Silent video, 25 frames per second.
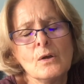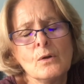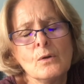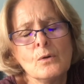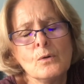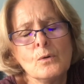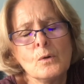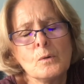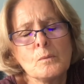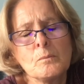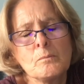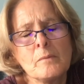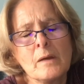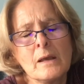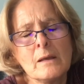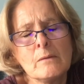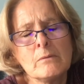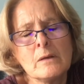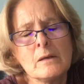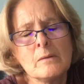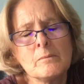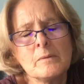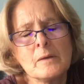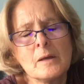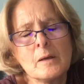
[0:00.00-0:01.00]
Lord, may
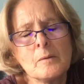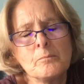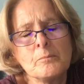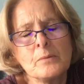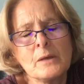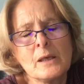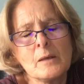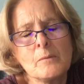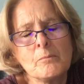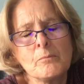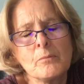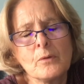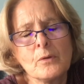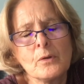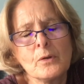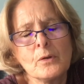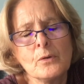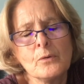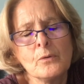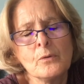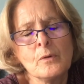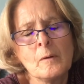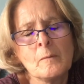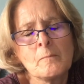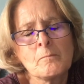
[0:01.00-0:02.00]
we be a people
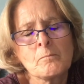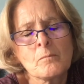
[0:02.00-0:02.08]
who